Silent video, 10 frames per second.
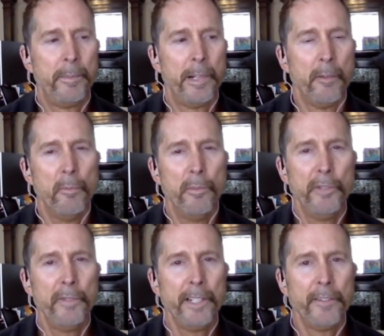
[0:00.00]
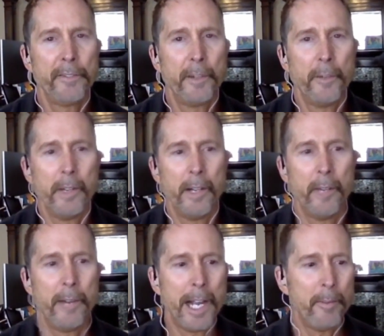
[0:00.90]
But moving from a
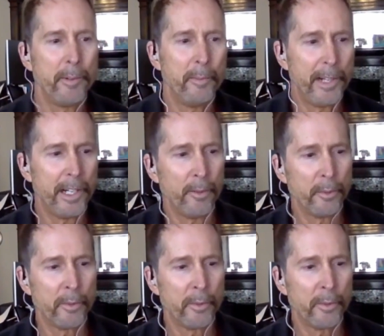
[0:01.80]
Bible Belt